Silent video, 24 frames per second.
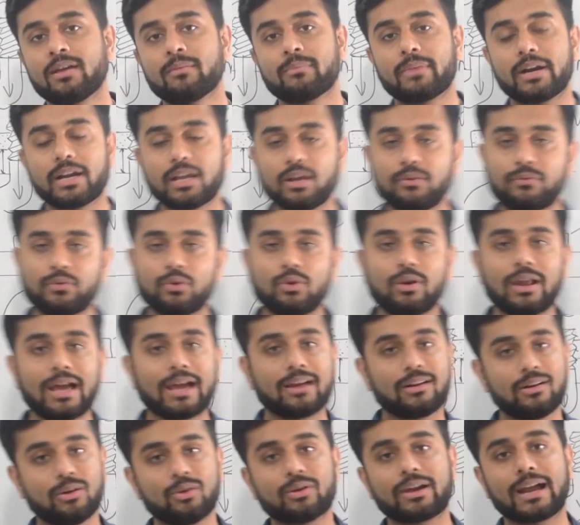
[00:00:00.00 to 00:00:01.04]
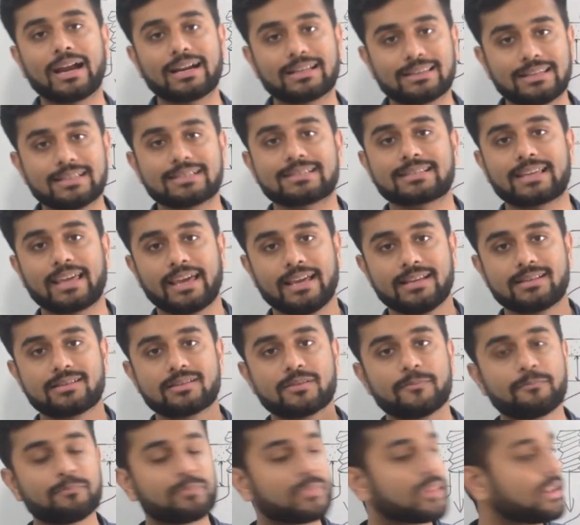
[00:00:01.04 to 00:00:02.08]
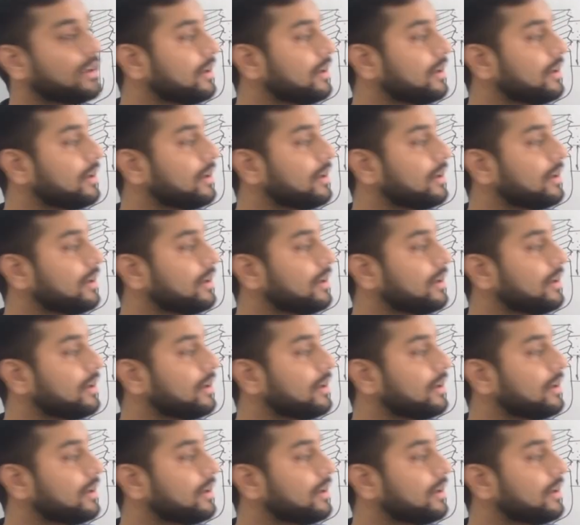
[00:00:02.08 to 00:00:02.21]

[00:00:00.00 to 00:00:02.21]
But if you look at this case,